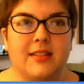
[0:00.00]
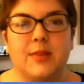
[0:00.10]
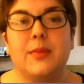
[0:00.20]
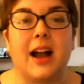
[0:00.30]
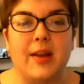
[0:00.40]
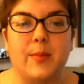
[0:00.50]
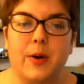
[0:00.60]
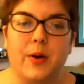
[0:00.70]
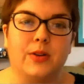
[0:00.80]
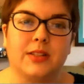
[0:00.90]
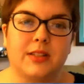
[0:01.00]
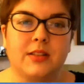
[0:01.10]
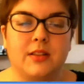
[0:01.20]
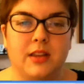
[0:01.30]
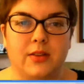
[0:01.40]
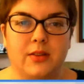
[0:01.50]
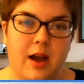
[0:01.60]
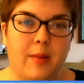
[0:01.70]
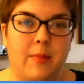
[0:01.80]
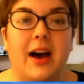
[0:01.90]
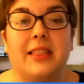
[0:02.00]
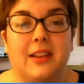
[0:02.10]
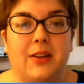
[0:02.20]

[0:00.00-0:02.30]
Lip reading: some guideposts on